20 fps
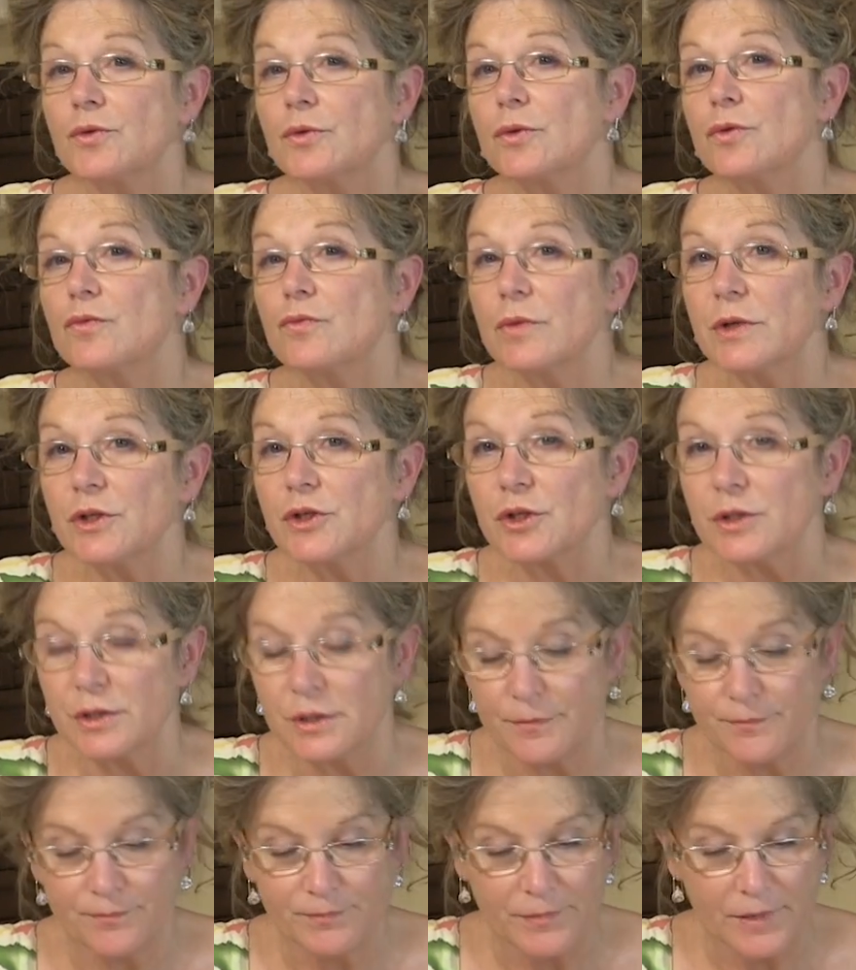to enrich
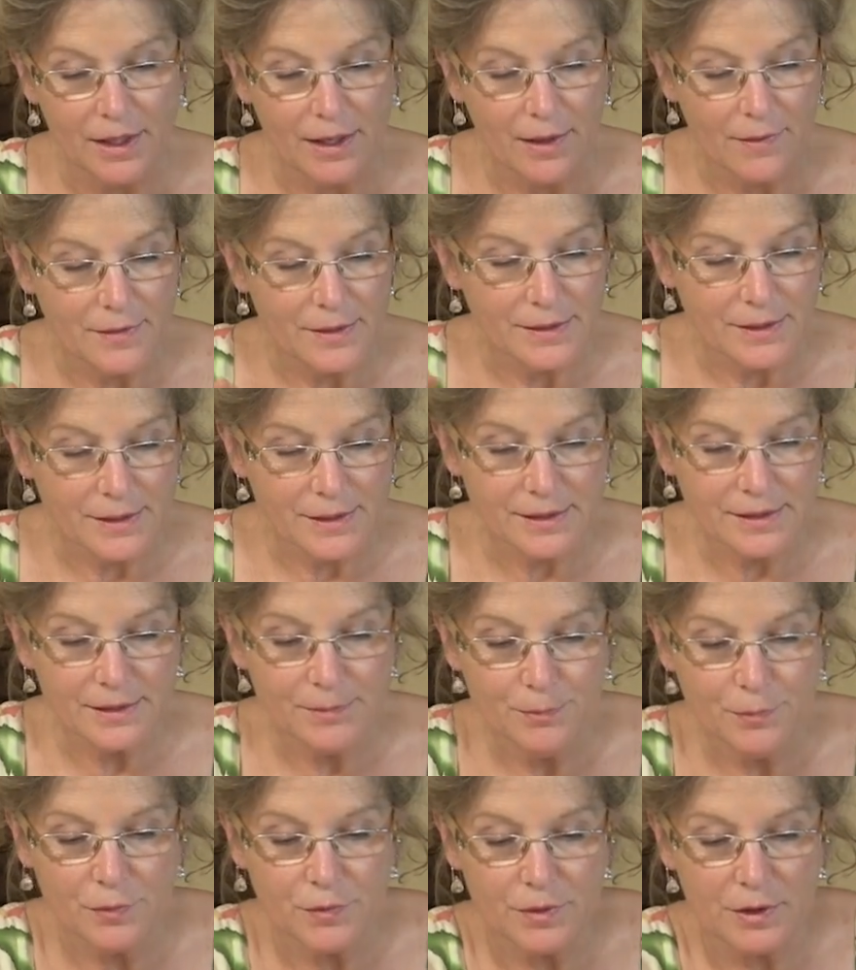it, there's a
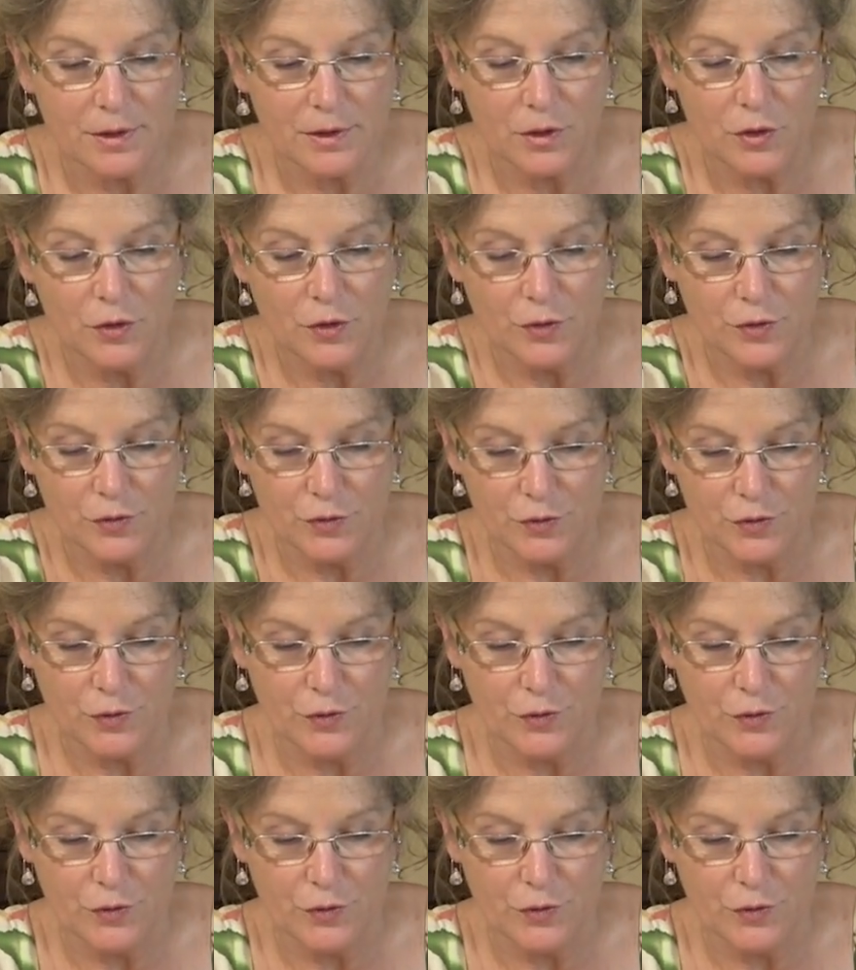simple thing that you can